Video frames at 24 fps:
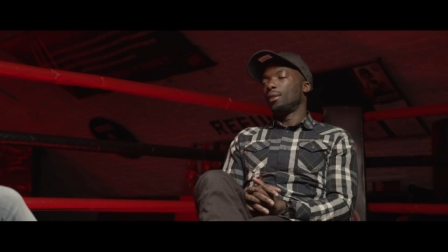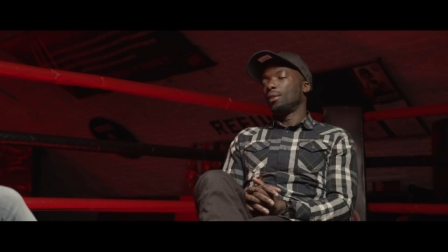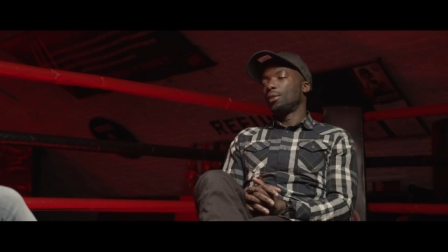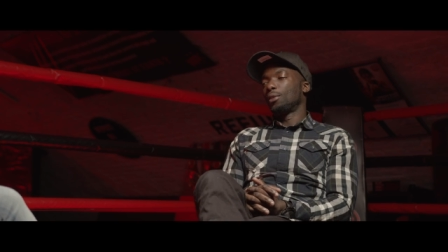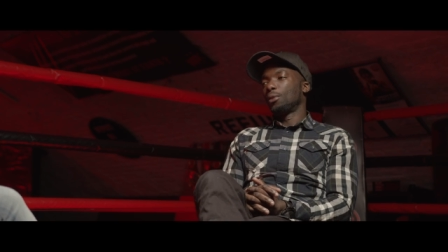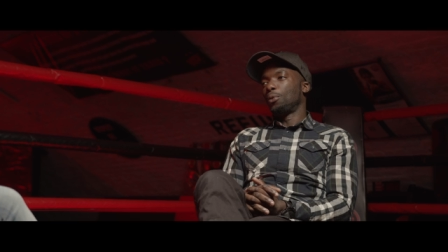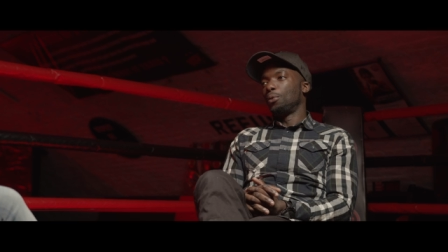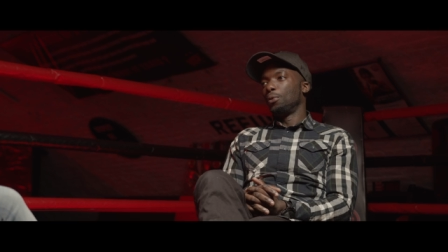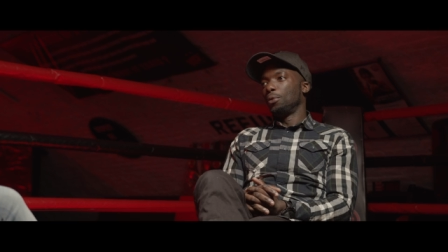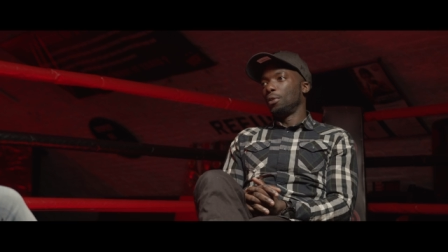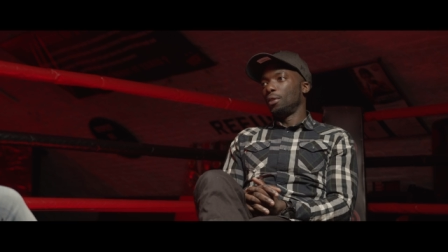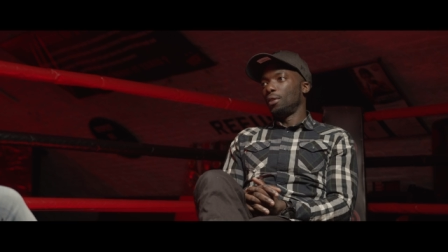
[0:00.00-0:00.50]
it's
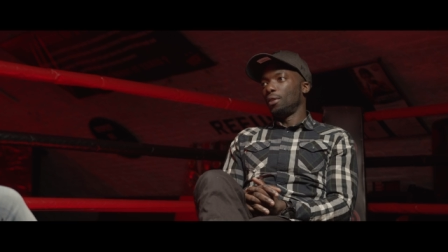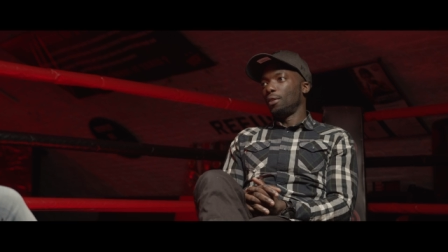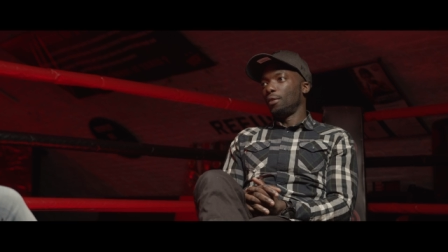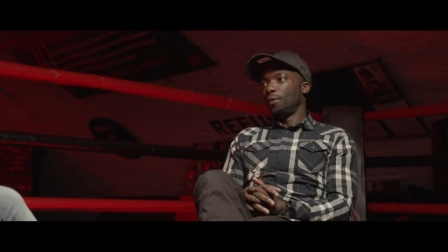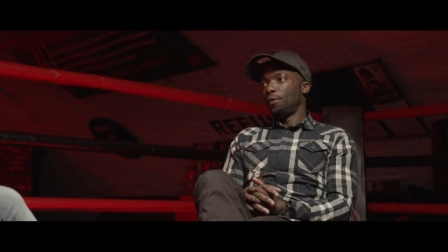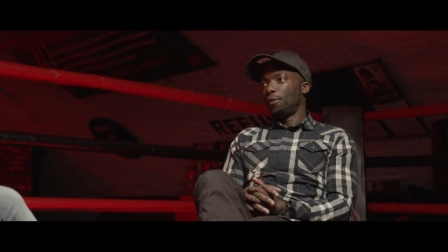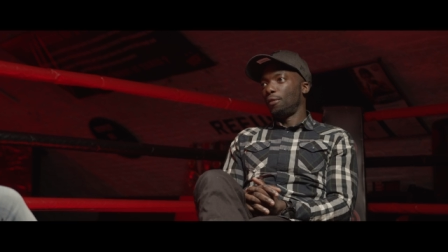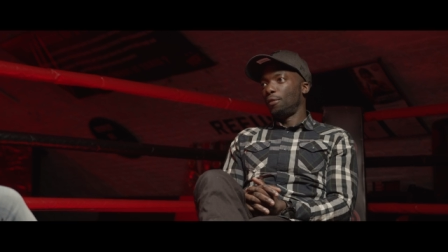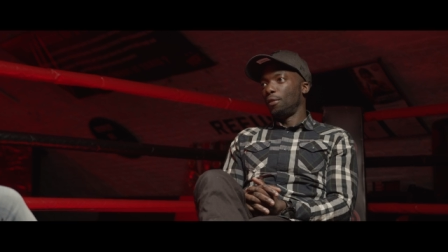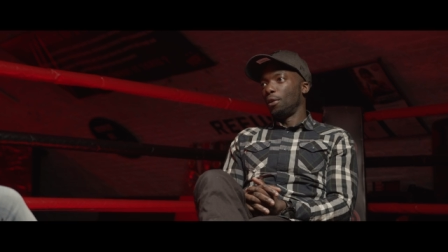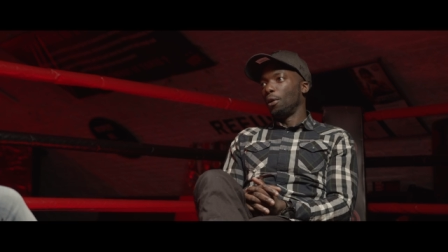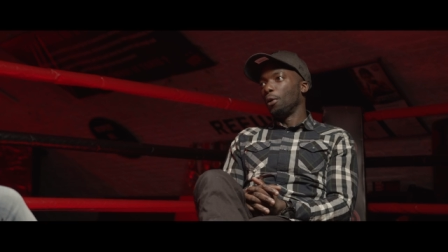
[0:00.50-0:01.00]
called it
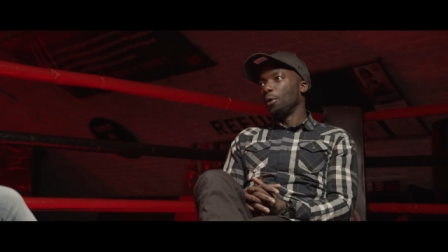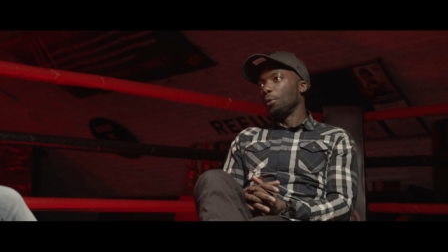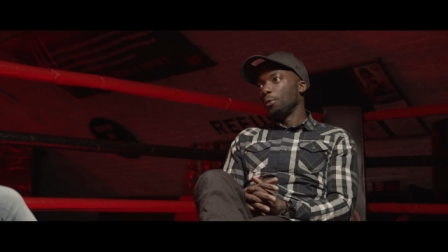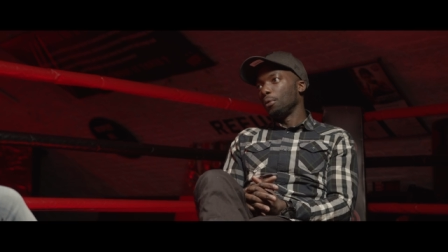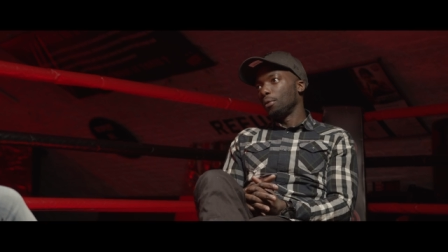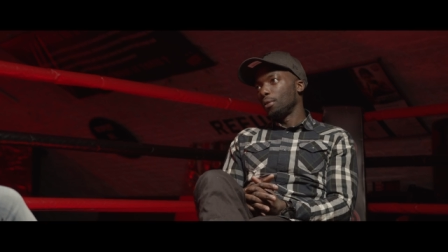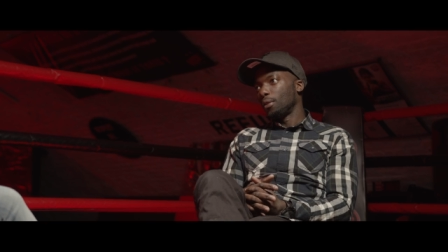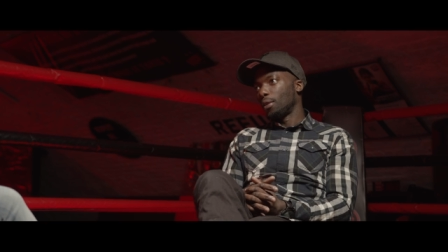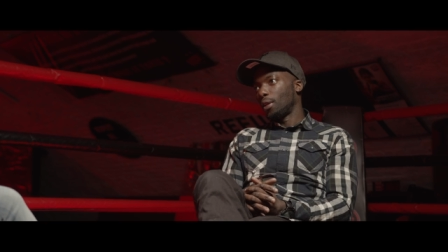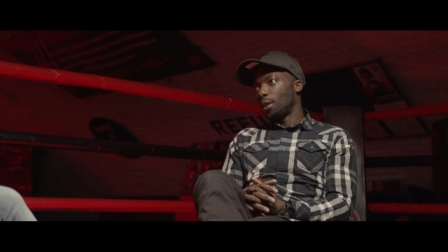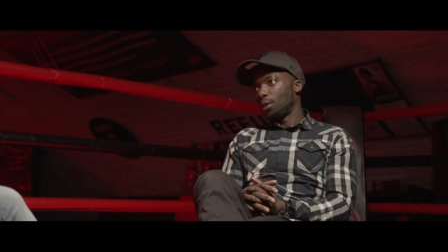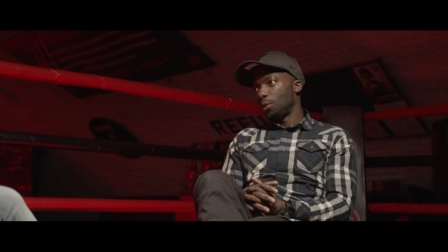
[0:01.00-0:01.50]
flow.
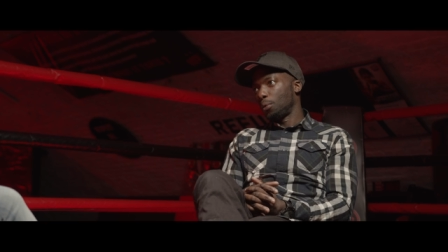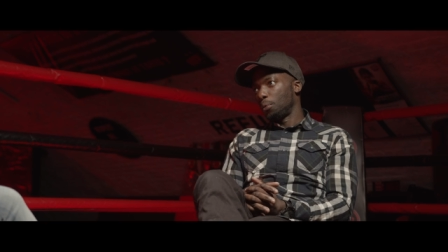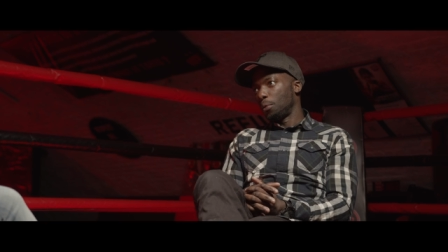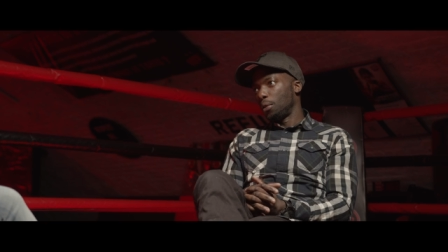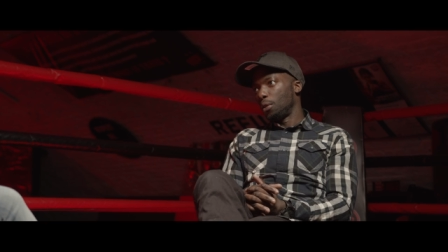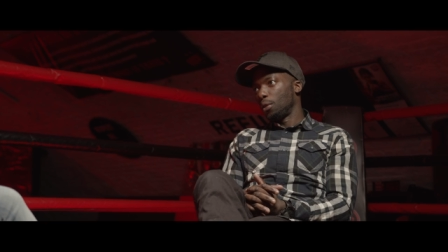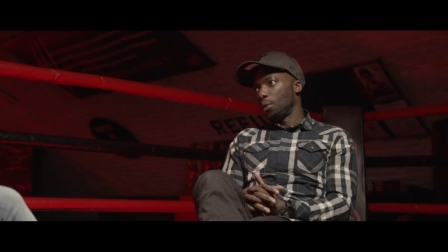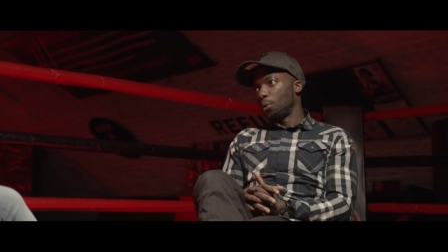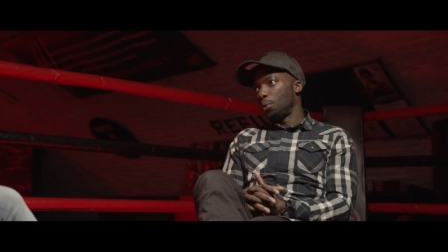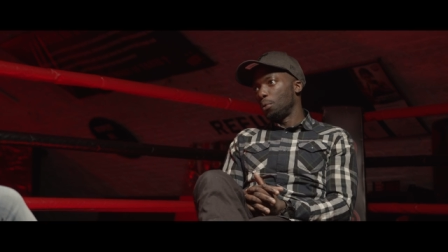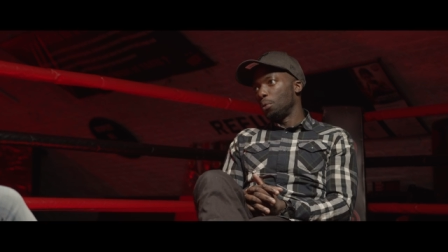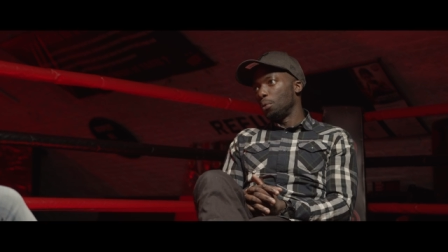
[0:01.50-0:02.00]
That's
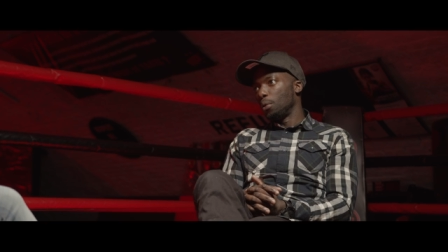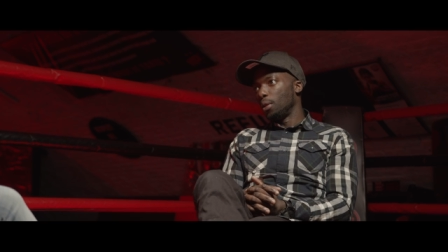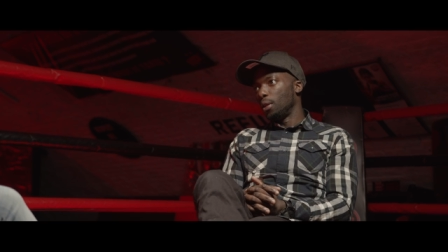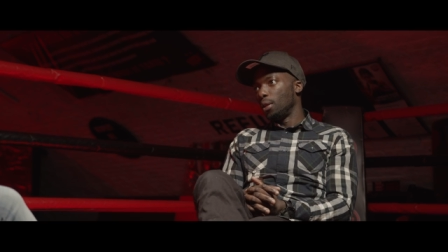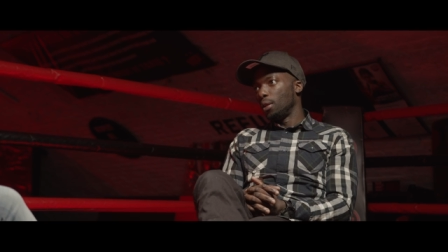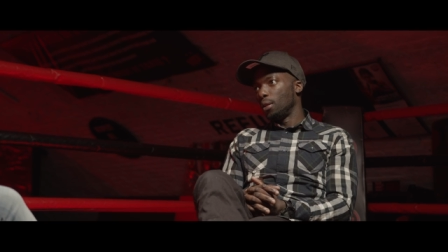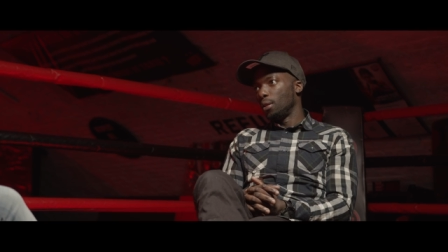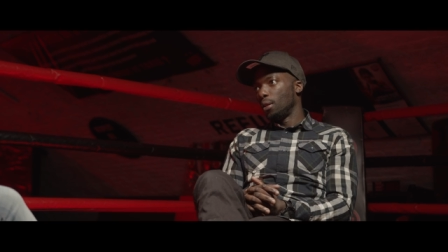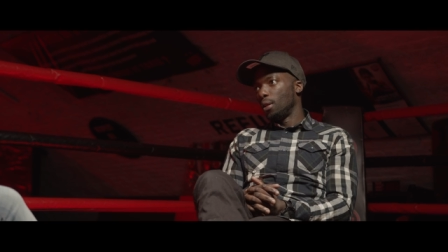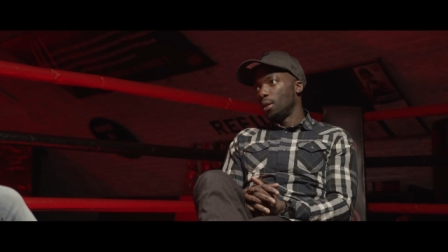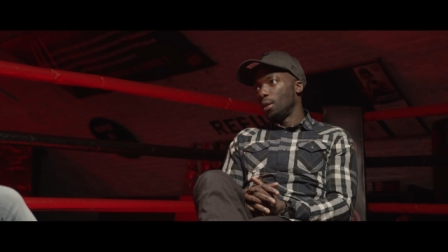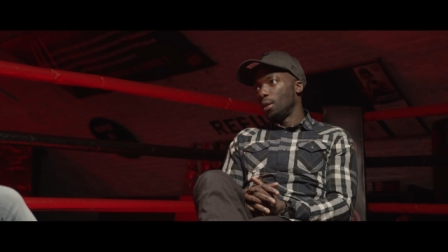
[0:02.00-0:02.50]
what they call it.